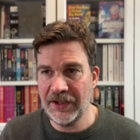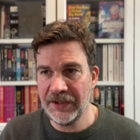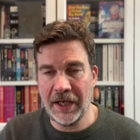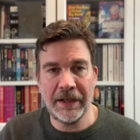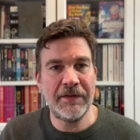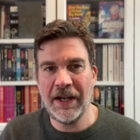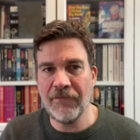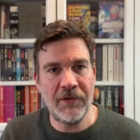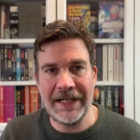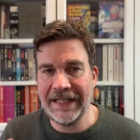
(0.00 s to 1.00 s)
kind of
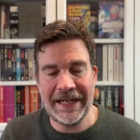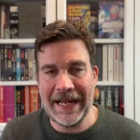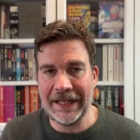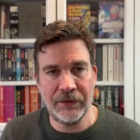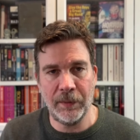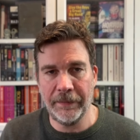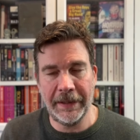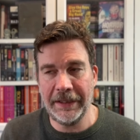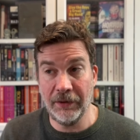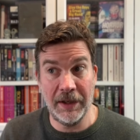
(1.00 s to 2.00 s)
didn't really connect with
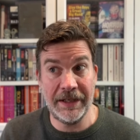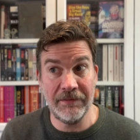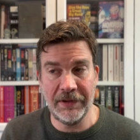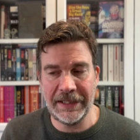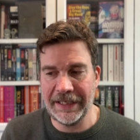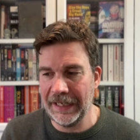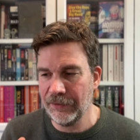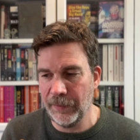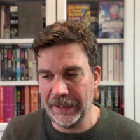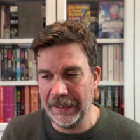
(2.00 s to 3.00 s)
me, or I didn't really
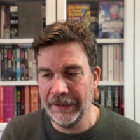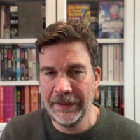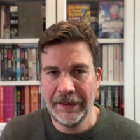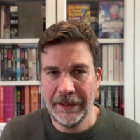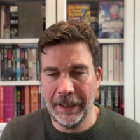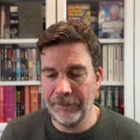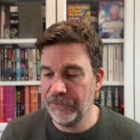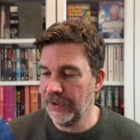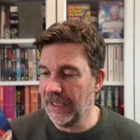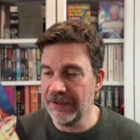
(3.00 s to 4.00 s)
connect with it.
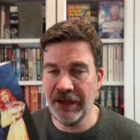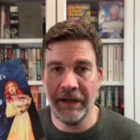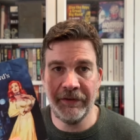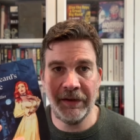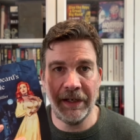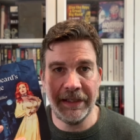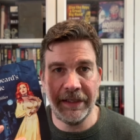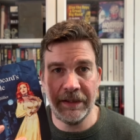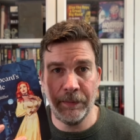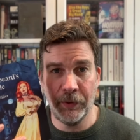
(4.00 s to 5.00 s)
So yeah, slightly
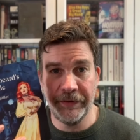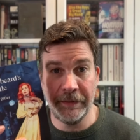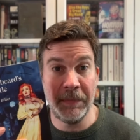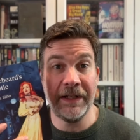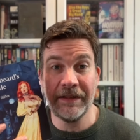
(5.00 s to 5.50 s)
disappointing, but it